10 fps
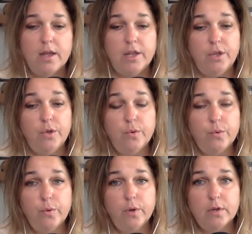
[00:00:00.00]

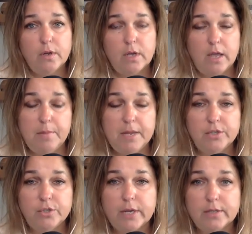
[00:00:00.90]
you could be
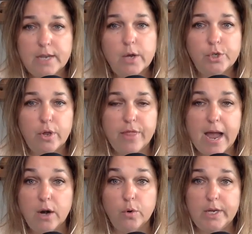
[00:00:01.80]
stressing out your
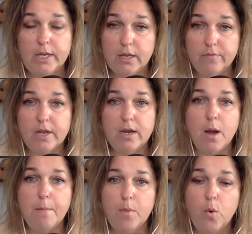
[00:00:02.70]
thyroid
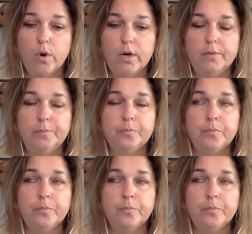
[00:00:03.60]
even more.